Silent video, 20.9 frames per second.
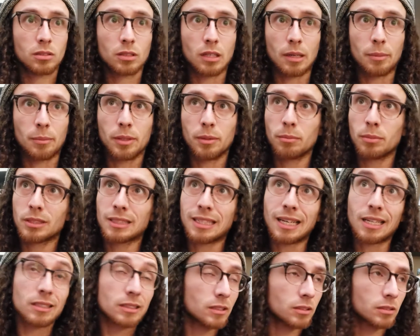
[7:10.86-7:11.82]
I mean,
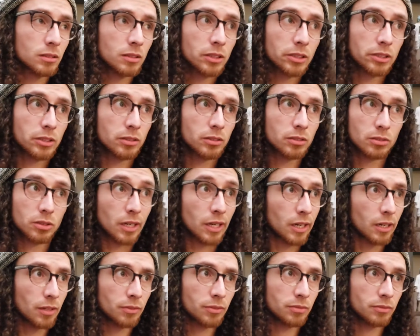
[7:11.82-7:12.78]
besides Guilty Gear
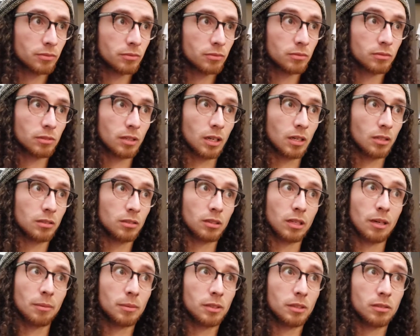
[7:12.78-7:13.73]
Strive,
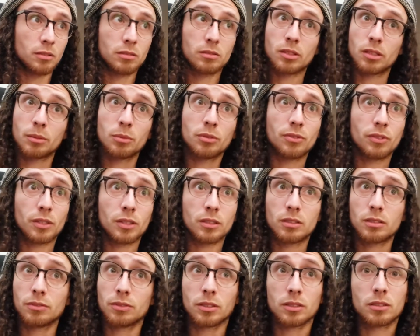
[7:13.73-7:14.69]
I mean, Grand Blue
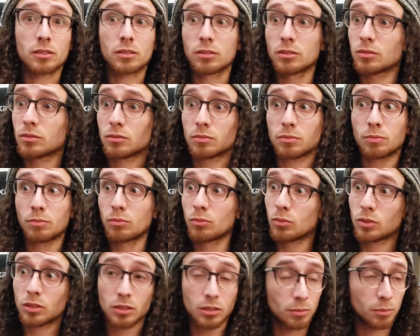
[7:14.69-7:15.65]
Fantasy Versus is
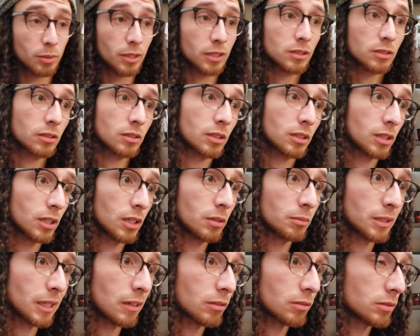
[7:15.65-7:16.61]
one of the best looking games
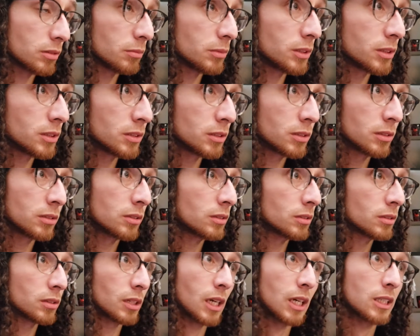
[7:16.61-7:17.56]
out to me.
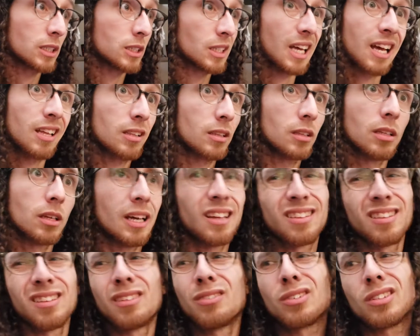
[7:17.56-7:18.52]
I
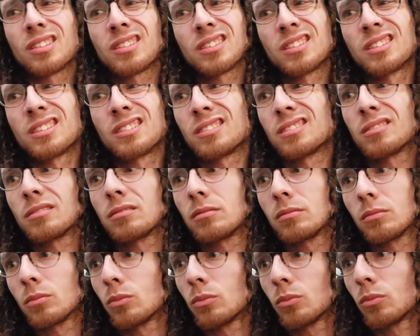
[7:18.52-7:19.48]
love Arc
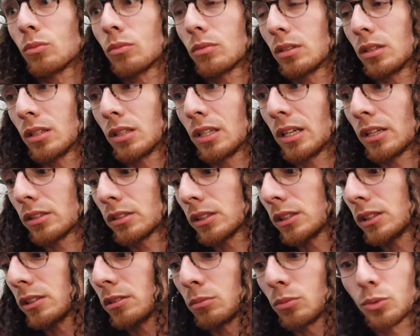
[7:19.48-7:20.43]

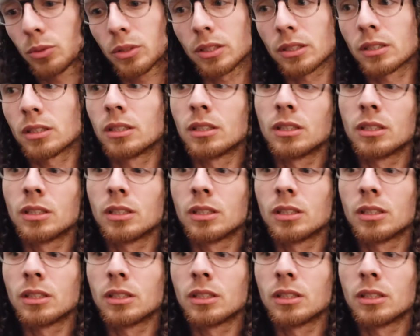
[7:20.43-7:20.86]
System's work.